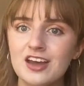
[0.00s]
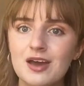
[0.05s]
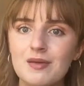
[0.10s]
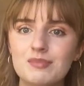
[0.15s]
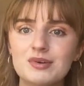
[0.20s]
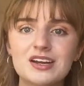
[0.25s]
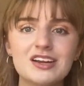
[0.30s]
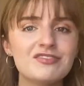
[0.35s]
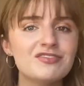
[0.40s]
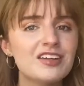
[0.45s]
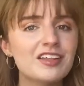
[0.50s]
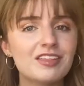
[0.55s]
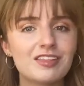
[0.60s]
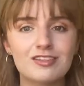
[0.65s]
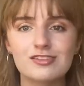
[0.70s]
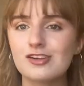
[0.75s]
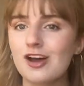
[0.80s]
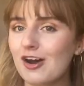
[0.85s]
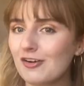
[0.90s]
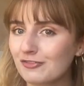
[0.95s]
But if that's
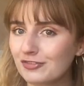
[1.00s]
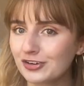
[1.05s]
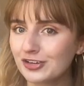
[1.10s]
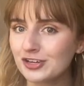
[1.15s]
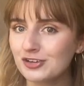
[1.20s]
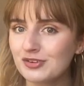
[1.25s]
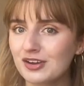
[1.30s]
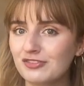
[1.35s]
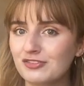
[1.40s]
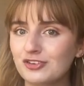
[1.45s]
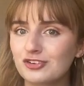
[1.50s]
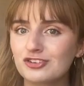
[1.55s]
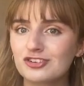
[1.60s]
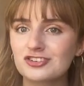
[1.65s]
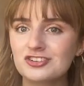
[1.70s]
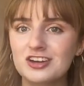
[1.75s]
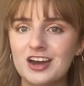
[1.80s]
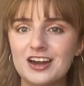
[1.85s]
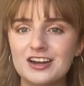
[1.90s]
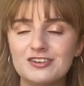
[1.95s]
not for you, if you're
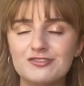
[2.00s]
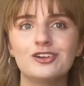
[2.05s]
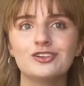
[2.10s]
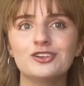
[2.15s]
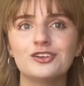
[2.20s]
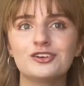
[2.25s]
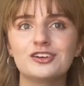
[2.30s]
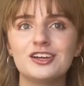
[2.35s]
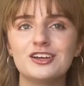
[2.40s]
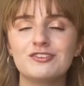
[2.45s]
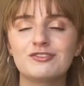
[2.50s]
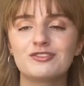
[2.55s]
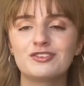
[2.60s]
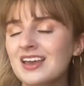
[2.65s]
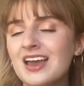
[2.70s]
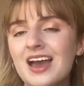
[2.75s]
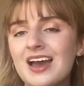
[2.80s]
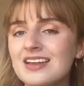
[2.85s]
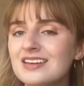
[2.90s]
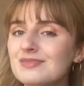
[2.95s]
just kind of looking for
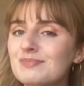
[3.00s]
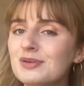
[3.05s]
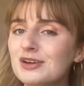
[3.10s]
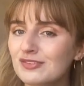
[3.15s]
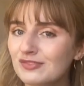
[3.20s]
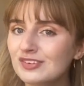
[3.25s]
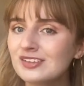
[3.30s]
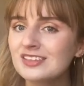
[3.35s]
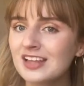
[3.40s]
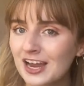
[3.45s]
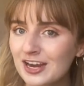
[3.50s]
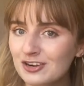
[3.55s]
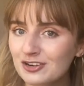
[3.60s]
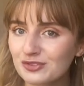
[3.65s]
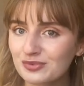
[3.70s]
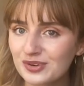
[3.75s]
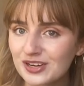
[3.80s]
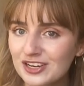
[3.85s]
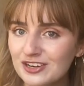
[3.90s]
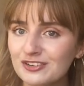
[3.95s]
a bit of a lighter
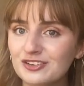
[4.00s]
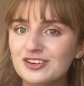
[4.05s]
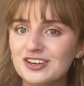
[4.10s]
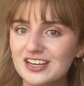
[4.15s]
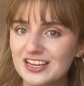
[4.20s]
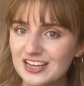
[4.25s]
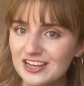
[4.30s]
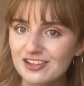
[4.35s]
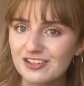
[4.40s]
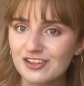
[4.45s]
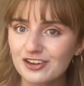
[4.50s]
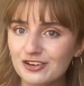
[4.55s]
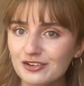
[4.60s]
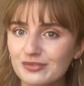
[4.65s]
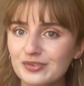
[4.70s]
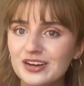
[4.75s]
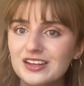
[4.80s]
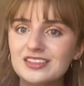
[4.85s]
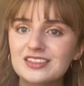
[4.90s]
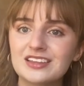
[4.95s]
read or an easier
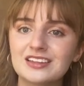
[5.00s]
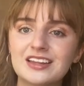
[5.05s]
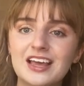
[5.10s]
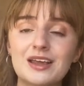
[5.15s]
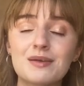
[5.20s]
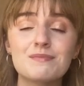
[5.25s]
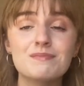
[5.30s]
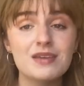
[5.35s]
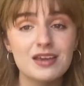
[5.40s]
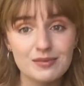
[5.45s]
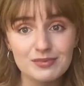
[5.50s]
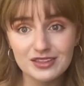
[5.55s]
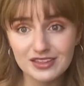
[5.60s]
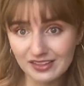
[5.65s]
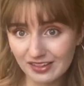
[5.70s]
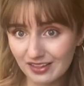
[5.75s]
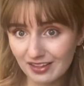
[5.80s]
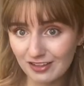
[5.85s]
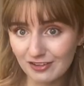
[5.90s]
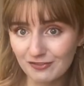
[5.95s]
read, then like maybe
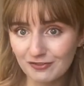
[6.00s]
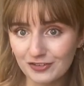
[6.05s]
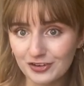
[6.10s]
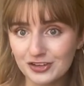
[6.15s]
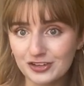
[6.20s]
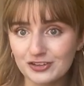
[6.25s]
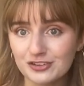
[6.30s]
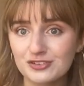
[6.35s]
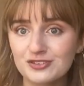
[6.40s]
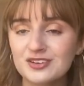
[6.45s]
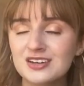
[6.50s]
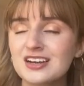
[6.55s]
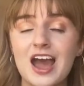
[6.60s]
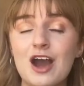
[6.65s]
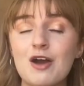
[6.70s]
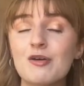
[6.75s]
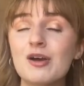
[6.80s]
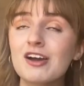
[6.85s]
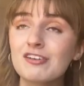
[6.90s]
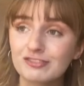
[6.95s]
this isn't for you.
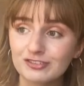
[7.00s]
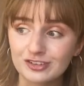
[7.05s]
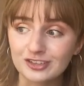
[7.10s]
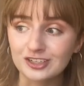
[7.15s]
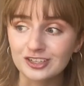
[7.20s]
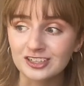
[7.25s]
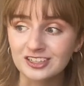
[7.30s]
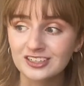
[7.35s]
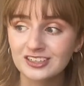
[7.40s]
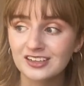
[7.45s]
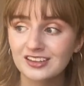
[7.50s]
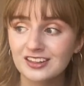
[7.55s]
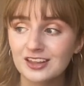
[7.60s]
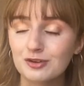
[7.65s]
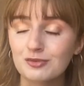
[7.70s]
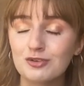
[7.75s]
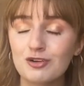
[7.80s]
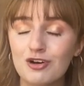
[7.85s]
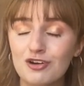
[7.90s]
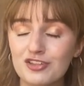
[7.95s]
However, there
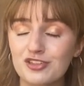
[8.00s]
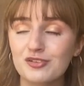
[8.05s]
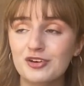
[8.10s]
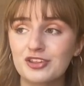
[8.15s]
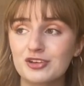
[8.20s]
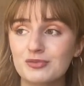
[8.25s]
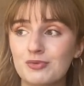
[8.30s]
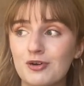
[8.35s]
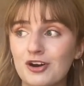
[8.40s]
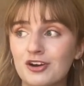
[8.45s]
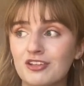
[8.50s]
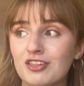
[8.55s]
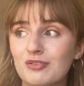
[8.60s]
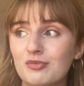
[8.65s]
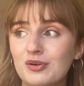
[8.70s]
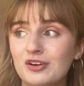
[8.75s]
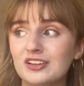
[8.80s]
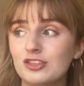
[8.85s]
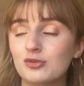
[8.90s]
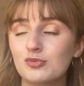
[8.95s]
were also other parts
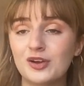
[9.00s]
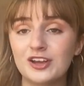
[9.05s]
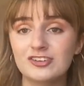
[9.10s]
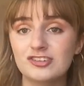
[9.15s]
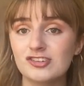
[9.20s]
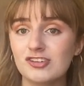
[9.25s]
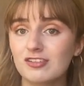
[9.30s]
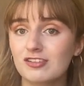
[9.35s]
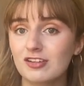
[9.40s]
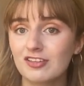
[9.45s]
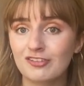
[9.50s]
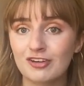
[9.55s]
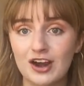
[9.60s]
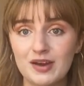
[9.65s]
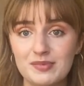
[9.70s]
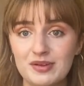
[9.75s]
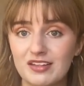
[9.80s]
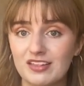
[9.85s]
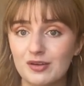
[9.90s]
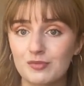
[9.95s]
where the way she's
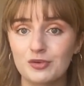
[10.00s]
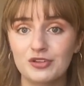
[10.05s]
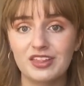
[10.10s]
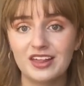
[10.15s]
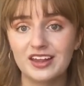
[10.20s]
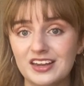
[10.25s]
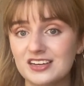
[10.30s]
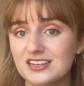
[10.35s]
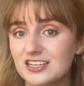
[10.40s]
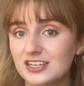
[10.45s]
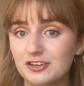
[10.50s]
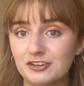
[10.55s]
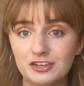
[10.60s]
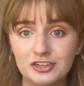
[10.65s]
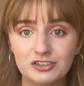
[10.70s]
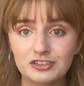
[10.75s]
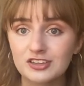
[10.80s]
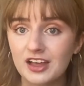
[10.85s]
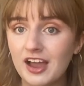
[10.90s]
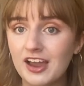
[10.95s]
describing someone's
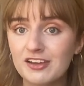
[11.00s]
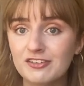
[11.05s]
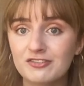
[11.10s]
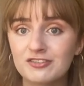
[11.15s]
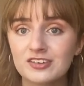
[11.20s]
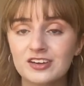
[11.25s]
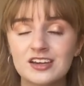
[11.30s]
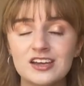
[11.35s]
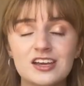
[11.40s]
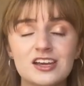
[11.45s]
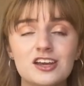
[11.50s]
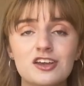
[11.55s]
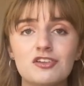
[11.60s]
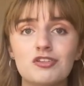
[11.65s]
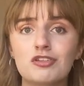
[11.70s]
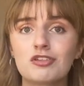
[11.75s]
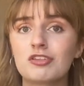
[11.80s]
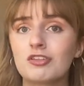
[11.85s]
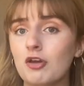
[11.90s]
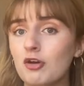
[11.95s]
interior life is
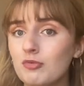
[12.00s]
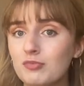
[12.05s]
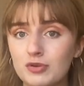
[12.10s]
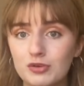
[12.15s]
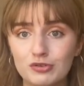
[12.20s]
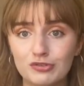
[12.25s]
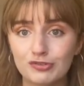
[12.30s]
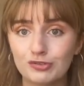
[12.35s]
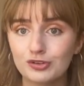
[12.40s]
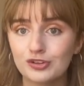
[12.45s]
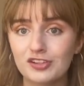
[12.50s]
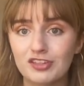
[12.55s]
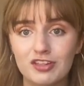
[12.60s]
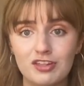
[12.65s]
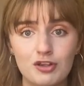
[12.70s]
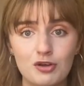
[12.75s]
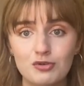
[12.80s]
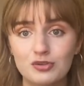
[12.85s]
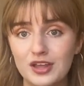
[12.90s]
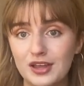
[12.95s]
so beautiful and
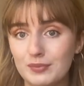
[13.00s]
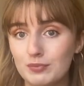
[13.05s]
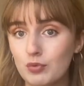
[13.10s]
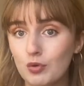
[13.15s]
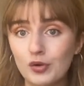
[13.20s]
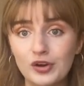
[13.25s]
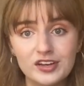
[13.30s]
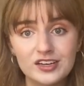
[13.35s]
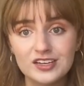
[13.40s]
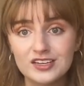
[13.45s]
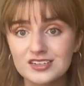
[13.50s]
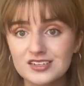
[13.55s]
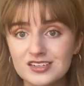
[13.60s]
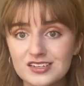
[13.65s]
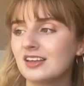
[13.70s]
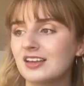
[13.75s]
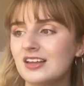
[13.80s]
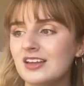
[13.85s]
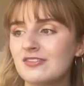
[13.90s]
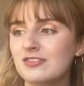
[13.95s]
so like poignant.
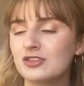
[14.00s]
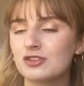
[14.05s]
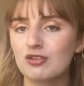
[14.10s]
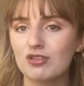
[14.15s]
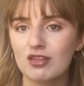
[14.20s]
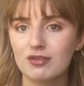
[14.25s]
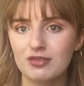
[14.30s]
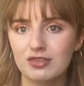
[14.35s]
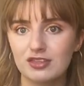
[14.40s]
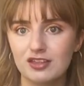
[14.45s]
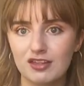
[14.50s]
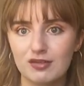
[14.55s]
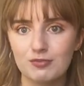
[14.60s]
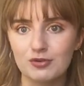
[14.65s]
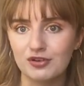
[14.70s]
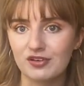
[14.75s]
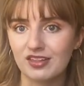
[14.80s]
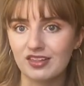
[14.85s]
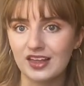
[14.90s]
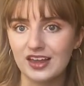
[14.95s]
Even though this
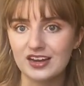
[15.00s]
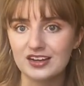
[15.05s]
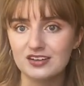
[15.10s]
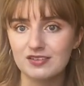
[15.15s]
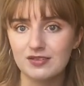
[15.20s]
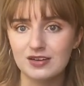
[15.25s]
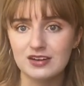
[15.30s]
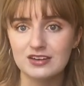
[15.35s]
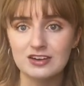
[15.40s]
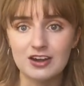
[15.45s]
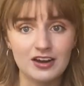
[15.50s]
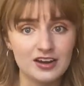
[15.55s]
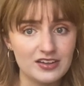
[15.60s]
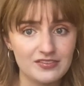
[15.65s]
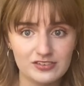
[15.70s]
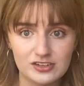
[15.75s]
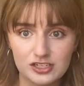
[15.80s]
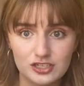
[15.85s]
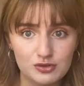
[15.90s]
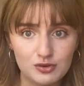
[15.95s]
book is like not
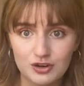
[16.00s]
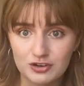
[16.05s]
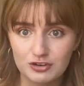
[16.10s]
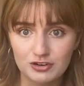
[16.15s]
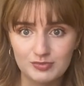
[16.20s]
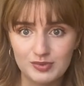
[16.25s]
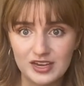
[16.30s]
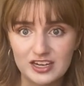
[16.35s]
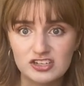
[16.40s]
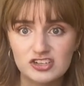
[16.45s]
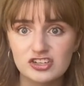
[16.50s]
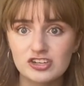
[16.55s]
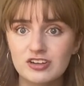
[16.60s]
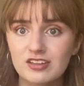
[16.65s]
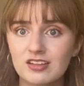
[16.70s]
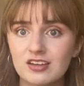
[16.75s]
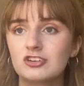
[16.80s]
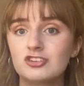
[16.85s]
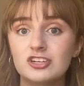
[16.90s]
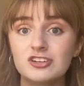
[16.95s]
even 200
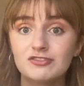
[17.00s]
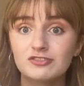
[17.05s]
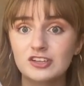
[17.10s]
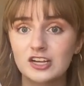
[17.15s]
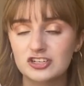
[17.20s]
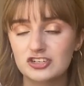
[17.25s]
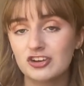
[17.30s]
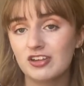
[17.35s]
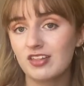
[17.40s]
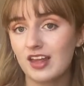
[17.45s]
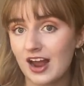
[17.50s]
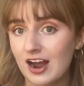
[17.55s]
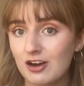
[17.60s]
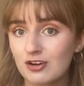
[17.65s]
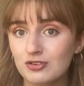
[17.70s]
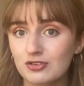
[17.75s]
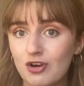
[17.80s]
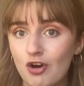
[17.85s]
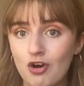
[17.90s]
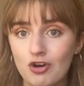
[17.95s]
pages, she fleshes
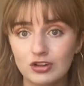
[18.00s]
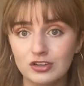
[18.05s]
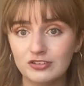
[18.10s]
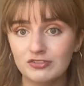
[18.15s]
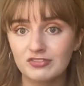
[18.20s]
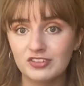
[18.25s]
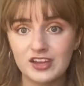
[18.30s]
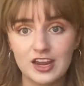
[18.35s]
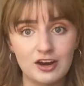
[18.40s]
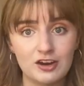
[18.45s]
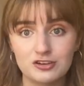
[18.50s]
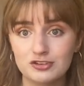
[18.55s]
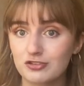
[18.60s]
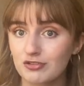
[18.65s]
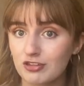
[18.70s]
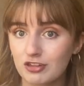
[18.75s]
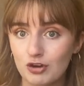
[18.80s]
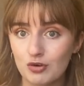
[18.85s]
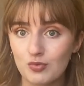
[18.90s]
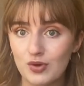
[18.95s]
out all of the characters
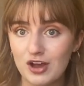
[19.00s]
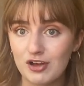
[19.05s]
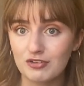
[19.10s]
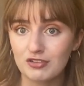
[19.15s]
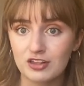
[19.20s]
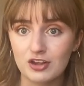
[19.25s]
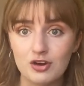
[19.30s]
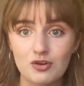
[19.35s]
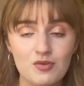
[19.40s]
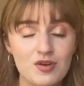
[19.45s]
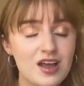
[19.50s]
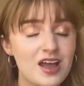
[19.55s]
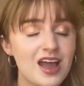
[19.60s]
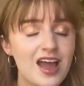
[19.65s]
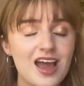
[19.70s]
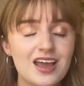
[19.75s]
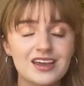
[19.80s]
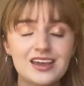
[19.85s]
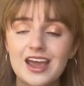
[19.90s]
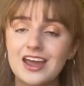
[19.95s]
so well. So
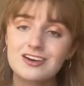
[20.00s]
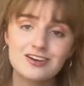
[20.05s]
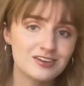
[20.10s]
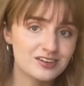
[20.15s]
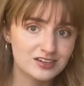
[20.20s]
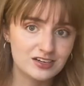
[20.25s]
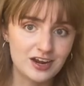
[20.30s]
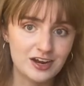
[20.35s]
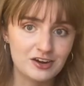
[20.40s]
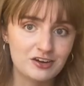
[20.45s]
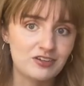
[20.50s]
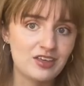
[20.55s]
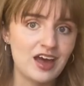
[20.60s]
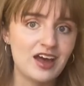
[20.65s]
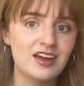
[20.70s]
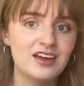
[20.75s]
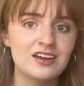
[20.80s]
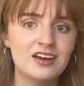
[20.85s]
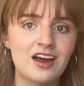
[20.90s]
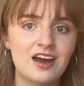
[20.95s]
cannot deny her
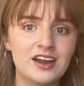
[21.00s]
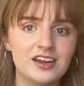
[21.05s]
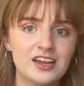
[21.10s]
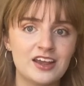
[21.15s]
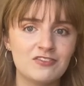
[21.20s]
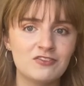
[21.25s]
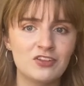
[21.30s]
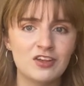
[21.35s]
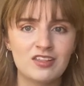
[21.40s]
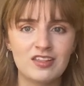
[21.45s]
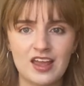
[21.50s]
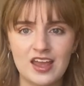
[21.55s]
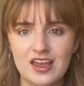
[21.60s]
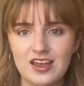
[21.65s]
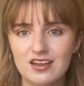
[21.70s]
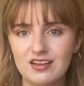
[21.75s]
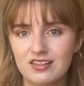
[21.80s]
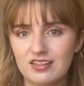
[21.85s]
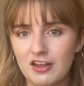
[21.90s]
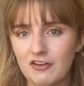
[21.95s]
that. And I give this
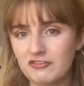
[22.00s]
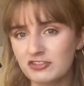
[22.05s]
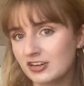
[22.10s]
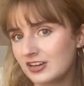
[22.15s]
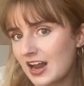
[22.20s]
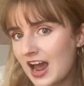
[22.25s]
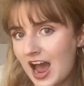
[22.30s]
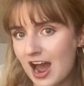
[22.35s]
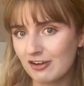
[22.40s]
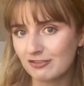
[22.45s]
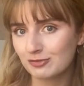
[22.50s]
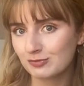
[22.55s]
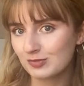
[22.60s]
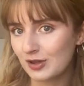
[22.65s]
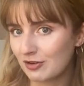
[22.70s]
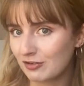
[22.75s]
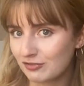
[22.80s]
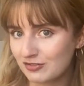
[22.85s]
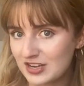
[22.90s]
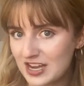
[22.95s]
a 7.5
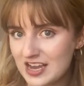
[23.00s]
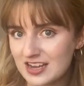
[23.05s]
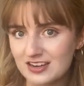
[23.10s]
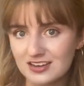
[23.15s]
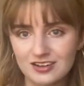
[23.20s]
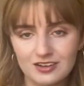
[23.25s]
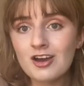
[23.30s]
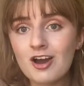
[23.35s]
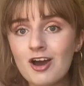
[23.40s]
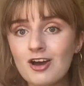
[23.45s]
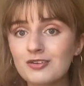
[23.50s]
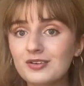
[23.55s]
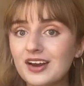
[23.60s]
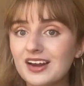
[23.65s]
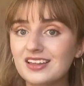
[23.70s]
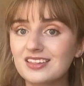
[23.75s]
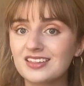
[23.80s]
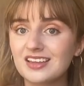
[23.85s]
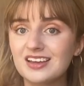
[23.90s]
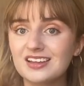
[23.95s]
out of 10. All
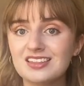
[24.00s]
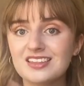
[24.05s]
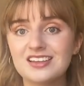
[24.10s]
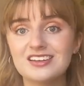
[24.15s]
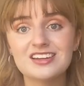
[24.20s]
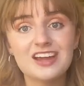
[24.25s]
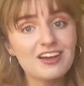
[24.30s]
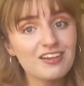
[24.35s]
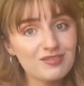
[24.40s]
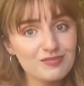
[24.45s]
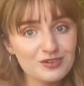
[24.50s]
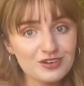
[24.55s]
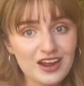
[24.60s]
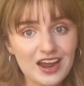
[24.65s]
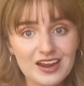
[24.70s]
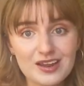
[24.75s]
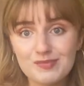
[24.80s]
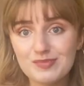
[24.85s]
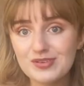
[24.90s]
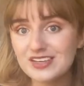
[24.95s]
right, then the next book
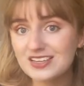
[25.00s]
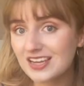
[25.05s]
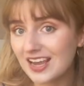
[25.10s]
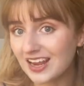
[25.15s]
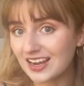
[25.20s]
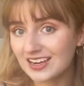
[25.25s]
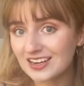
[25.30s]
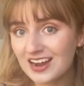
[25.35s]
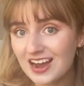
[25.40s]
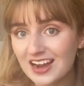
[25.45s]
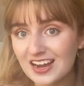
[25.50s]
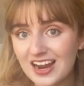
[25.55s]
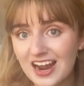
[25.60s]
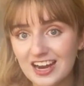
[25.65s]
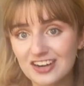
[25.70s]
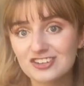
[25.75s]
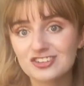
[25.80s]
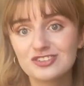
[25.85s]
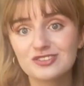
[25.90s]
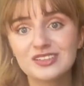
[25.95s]
I began, I
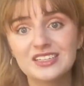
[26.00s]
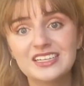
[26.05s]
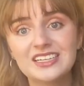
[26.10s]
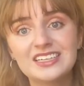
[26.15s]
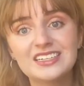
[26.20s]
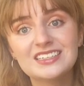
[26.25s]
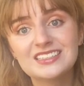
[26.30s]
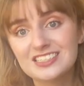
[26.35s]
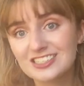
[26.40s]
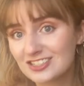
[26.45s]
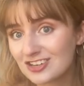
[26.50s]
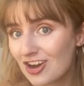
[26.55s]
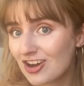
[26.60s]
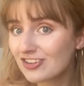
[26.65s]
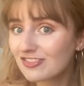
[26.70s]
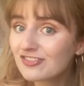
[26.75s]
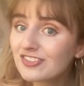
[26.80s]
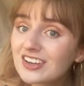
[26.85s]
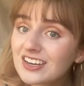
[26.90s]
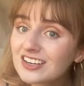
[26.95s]
actually did
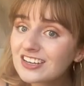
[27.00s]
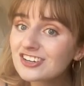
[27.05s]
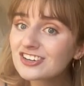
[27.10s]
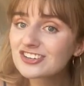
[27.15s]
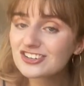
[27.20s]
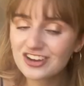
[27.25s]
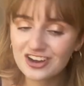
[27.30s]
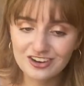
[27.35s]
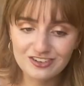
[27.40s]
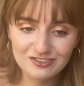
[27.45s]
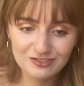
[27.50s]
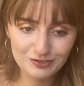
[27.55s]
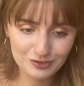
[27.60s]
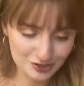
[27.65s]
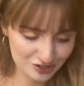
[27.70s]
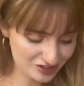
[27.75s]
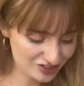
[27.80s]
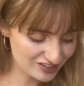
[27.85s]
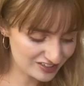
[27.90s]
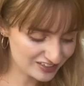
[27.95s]
not finish,
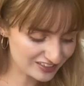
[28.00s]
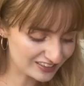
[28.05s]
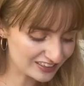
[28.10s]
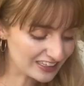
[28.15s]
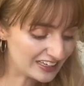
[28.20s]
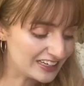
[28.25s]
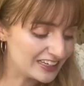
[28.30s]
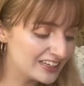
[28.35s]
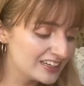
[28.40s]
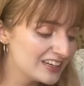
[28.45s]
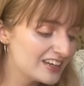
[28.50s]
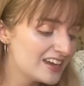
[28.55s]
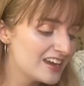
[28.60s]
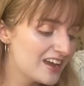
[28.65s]
unfortunately.